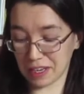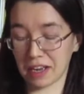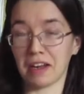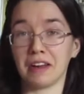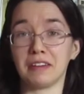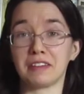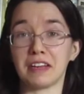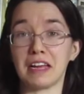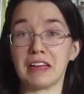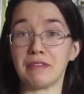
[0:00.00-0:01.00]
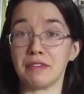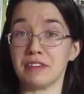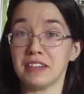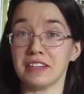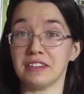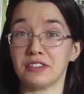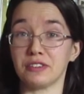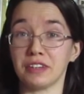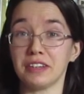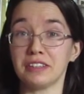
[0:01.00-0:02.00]
And if you did
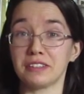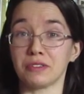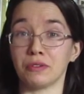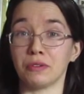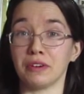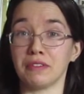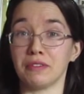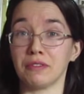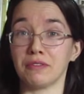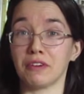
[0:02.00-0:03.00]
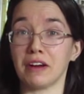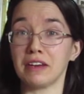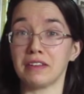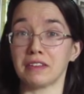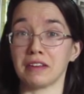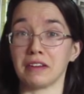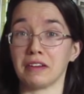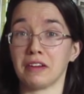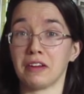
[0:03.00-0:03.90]
enjoy it, or if you've got anything